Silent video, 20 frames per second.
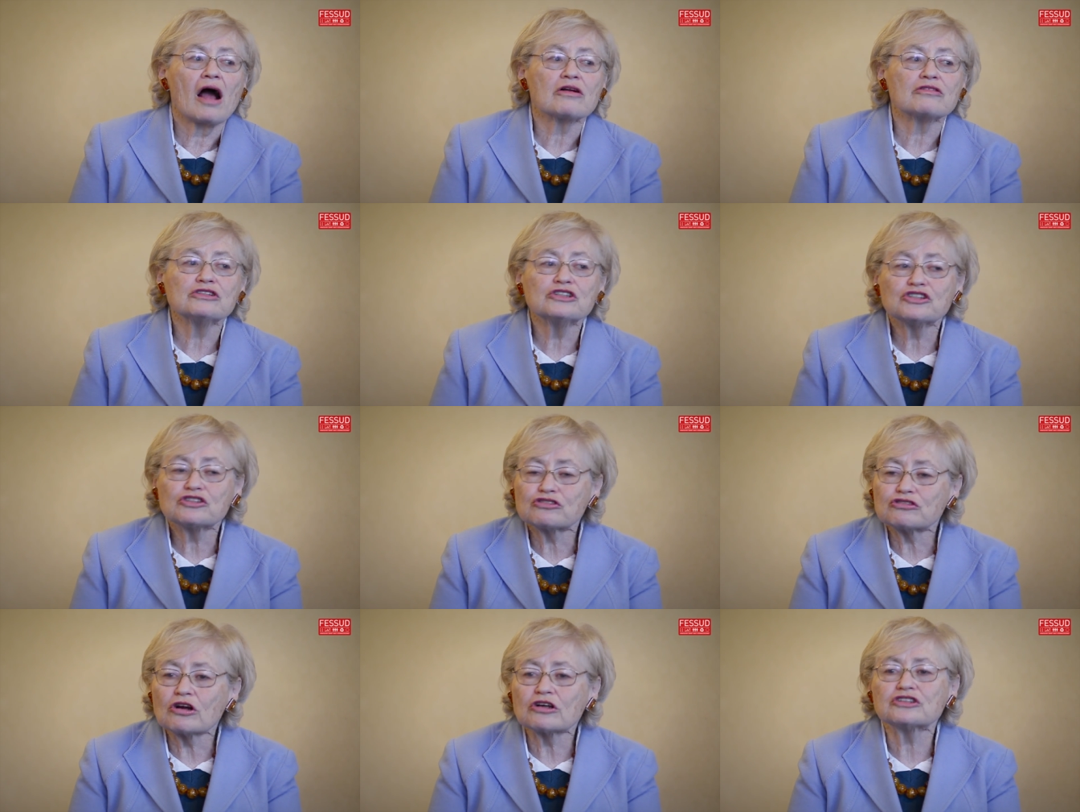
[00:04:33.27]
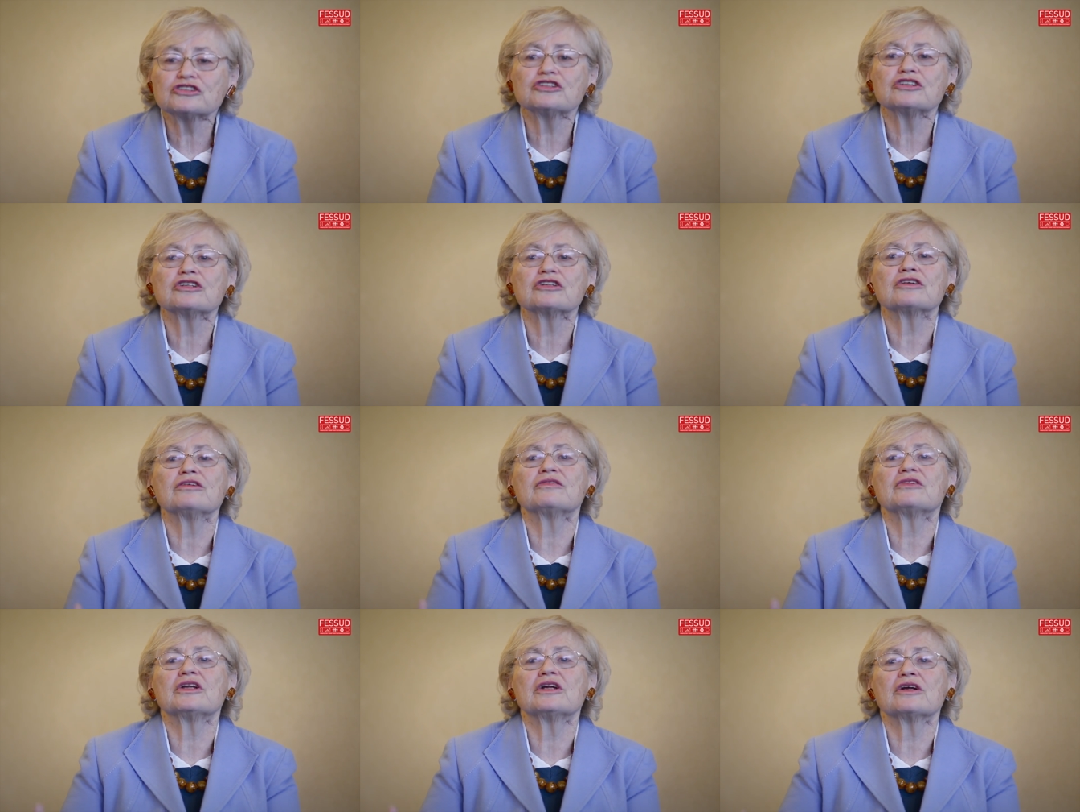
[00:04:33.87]

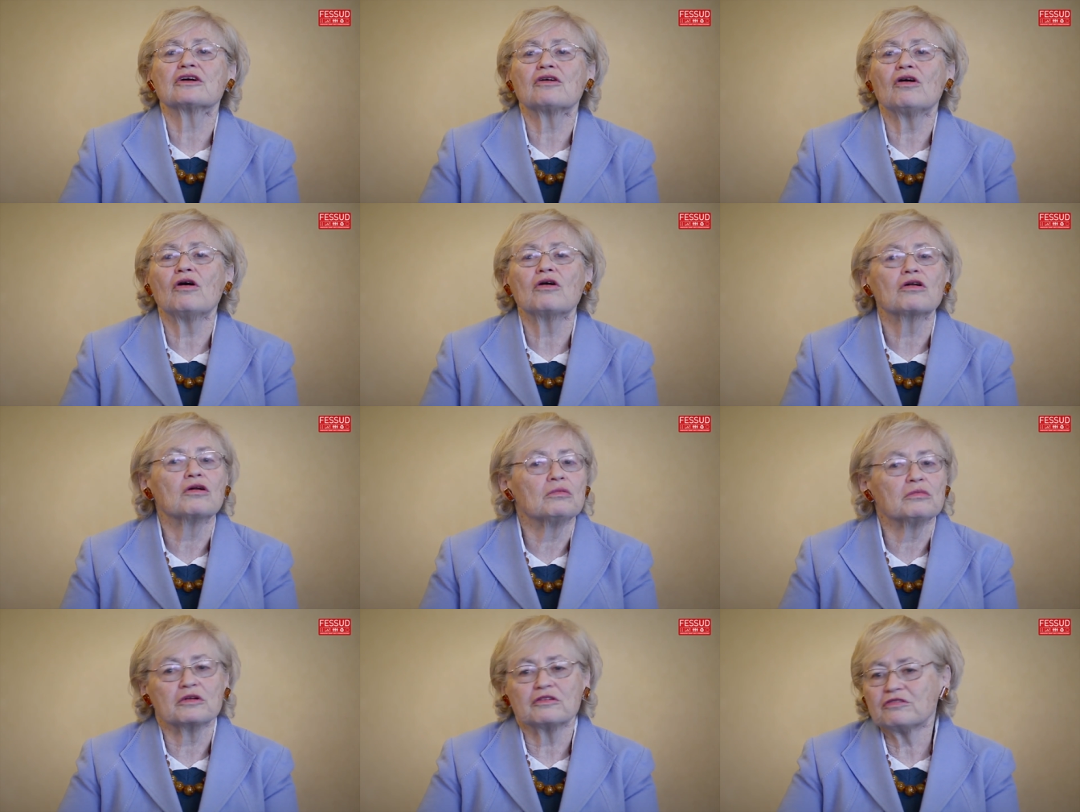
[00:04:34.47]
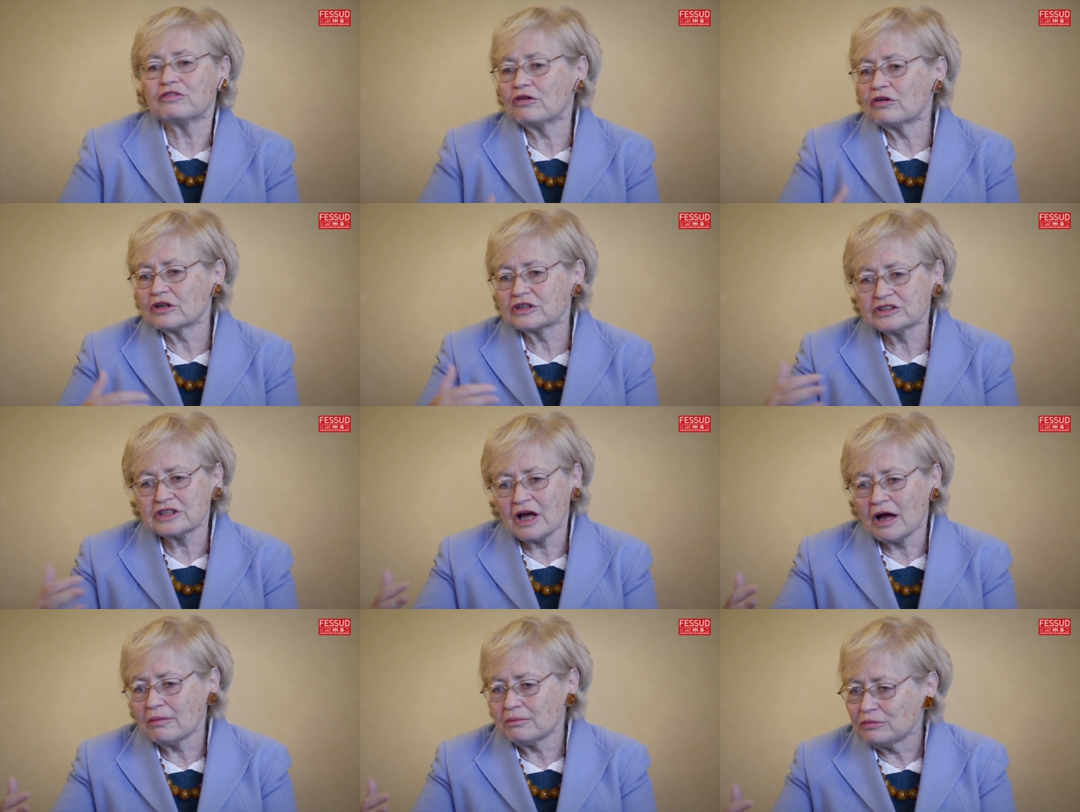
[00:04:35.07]
restructuring of their economy, for
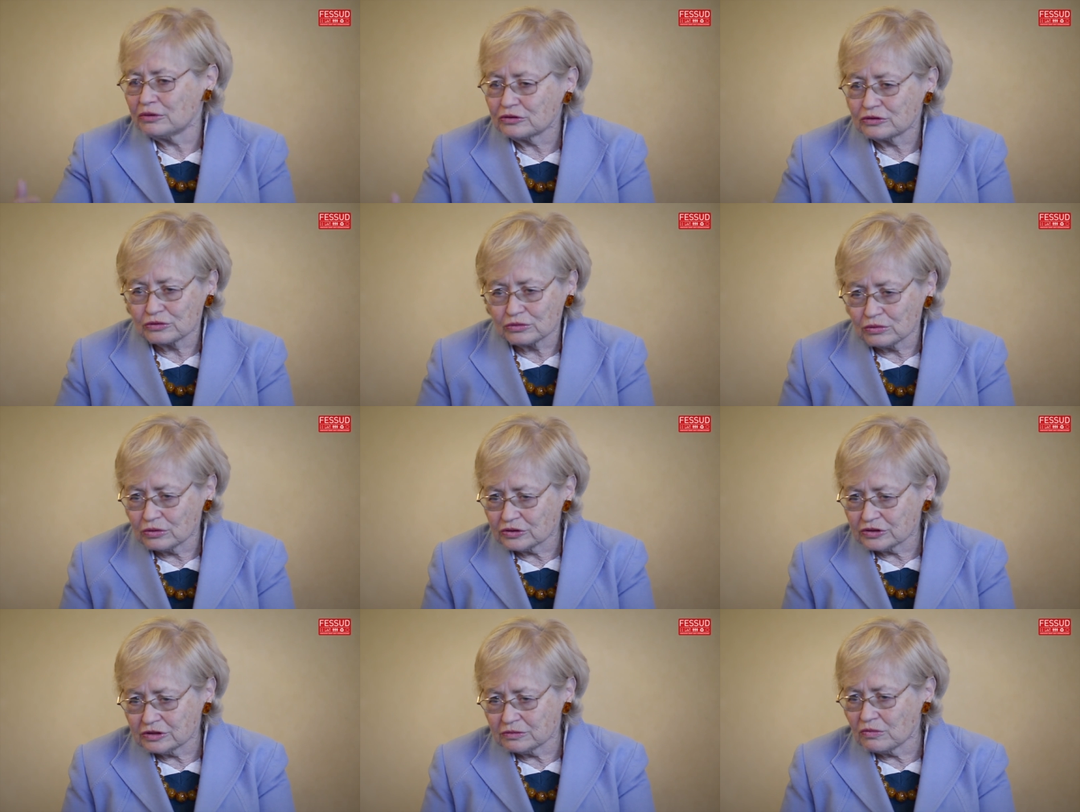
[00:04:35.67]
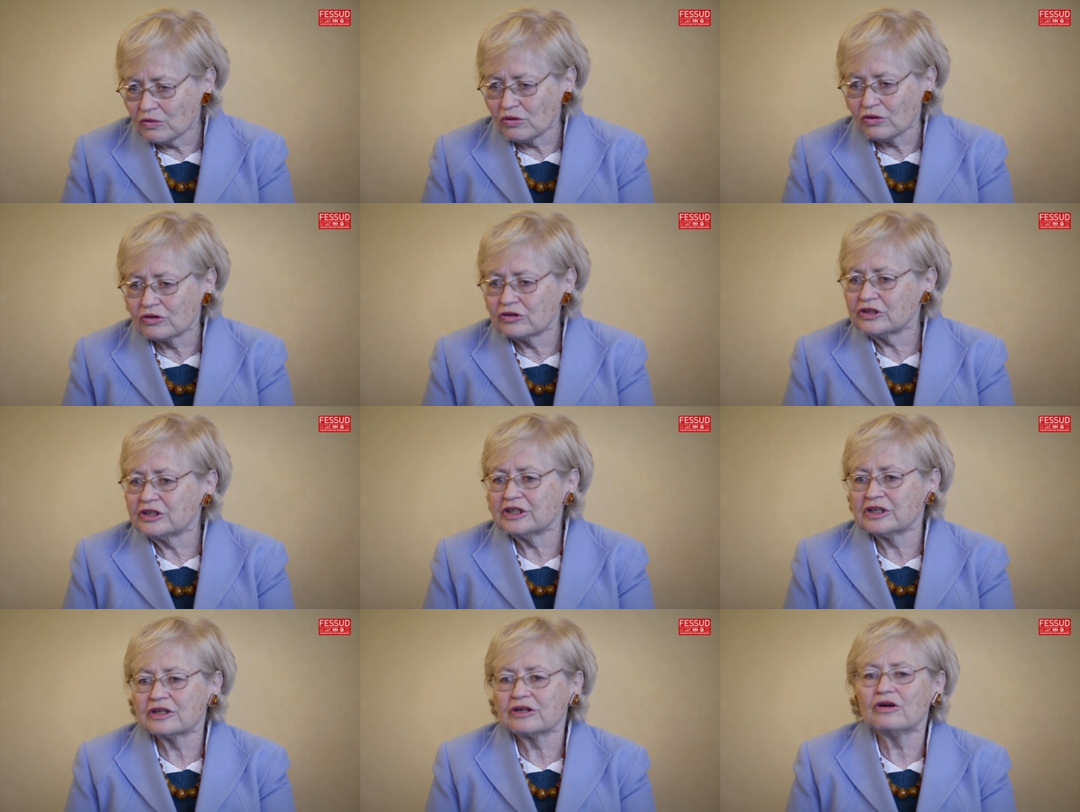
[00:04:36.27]
example, towards a more
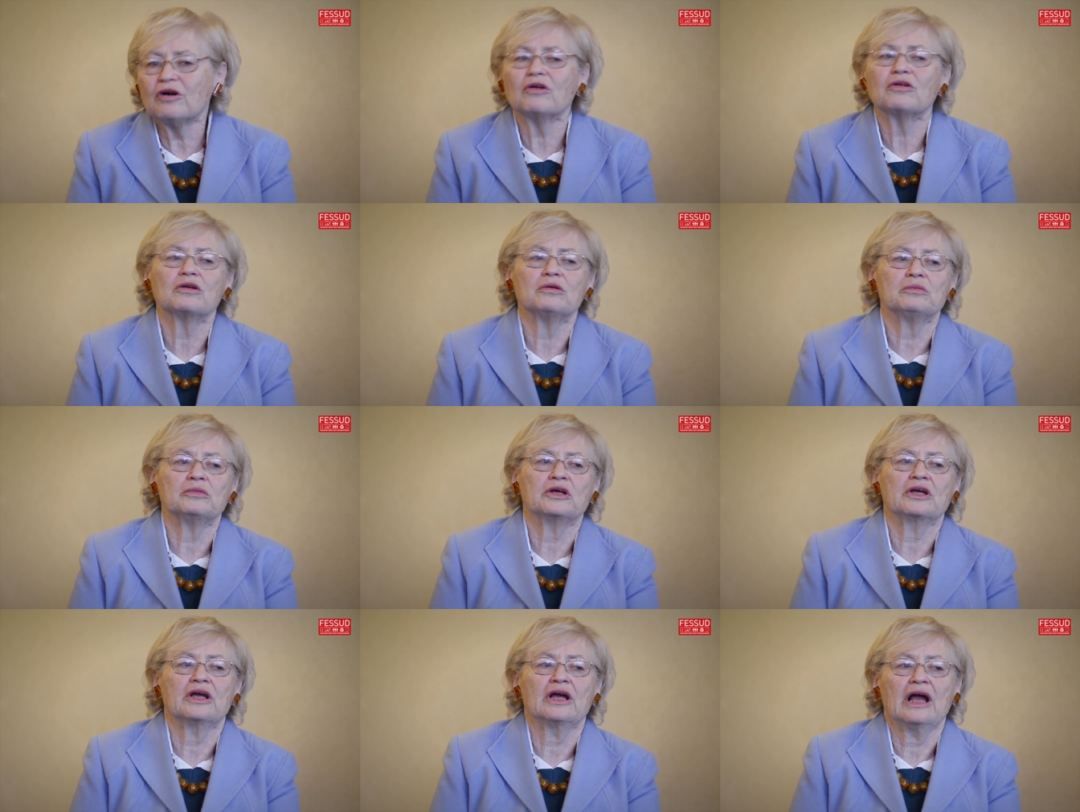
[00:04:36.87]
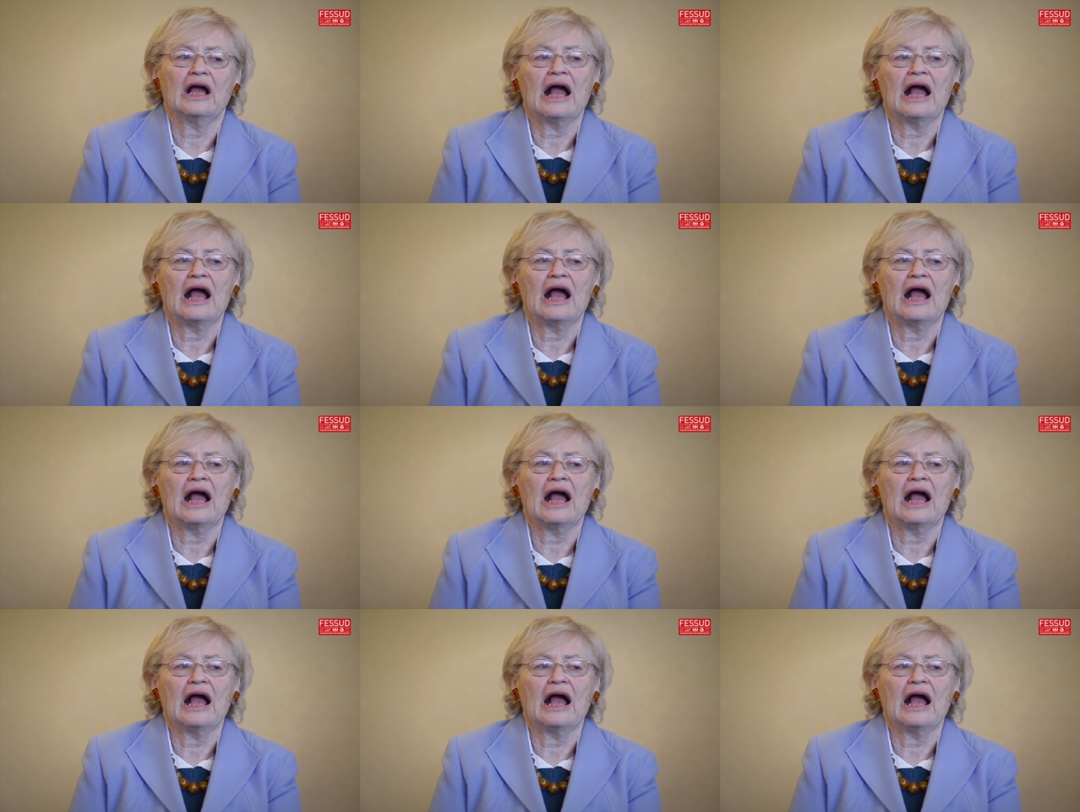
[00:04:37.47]
green economy.